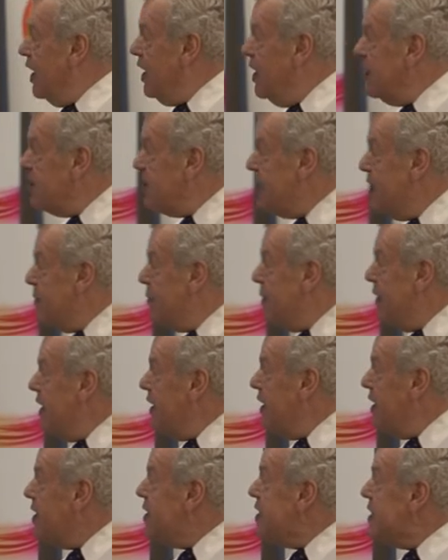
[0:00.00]

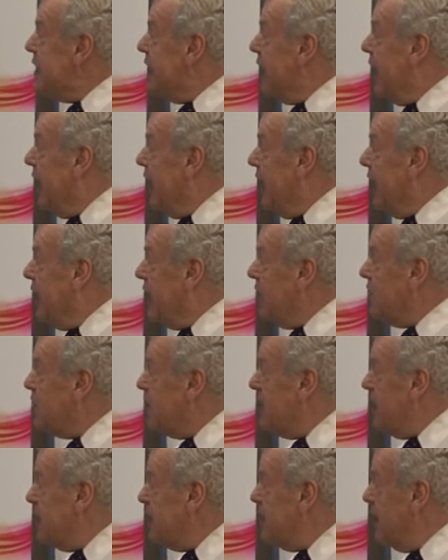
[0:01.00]
sleeping and
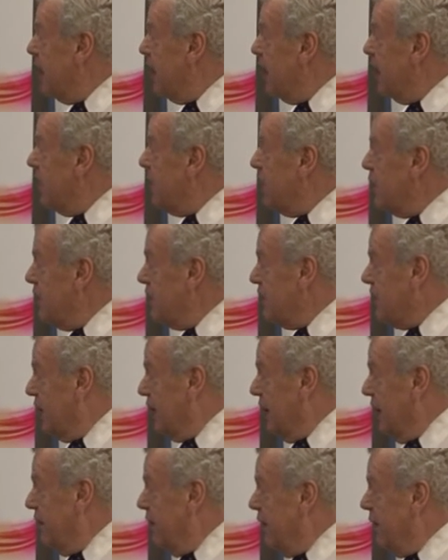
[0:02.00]
creating high cortisol
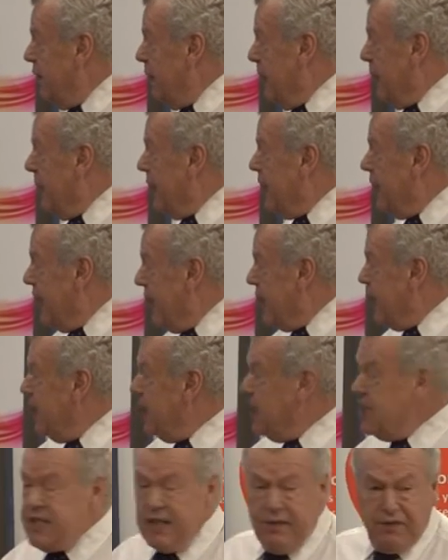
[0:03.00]
level. Now he
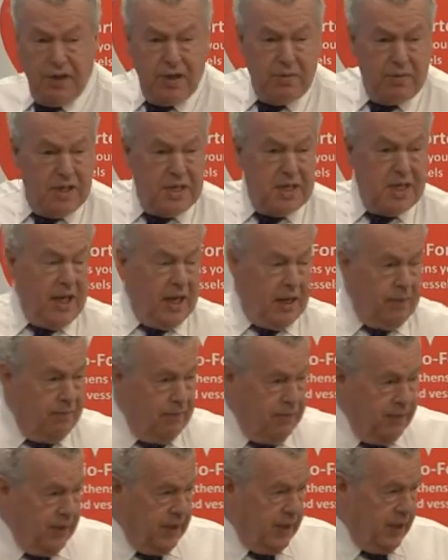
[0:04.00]
needs the vitamin D,
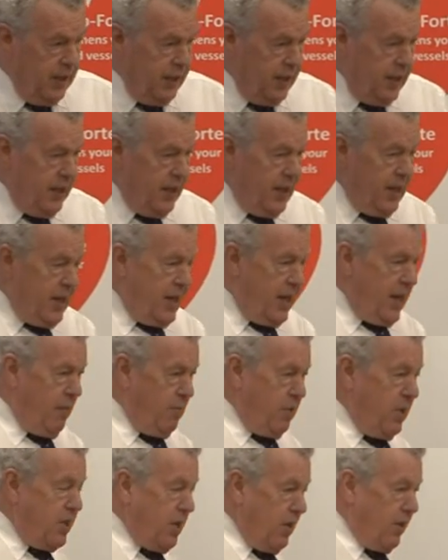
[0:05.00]
and
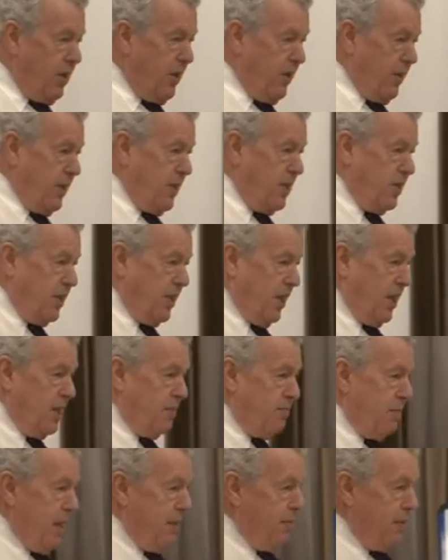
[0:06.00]
we don't know at this
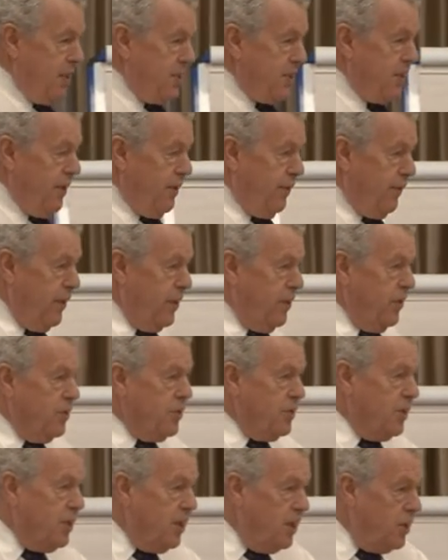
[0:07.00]
stage, maybe sulfide
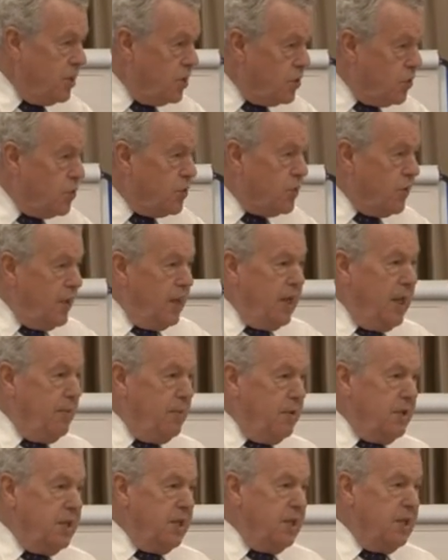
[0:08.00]
oxidase is also
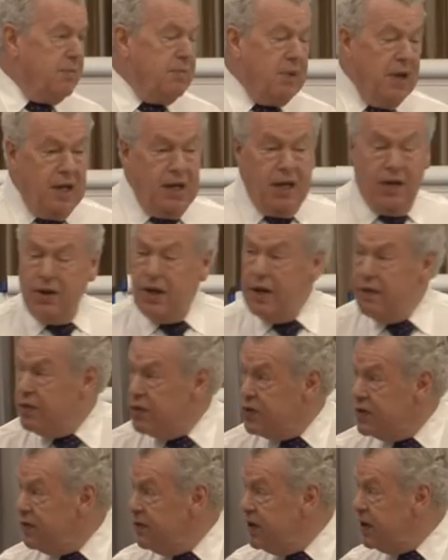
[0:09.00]
inhibited by low
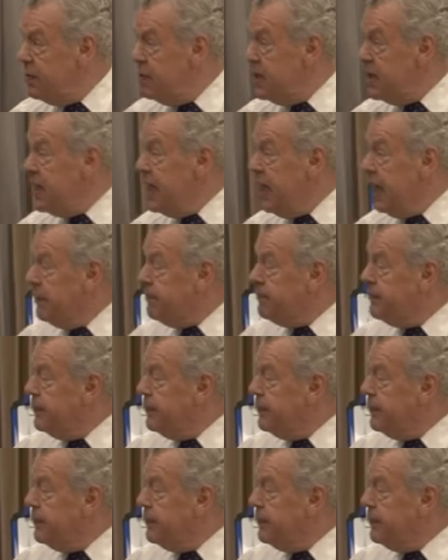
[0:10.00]
levels of vitamin D.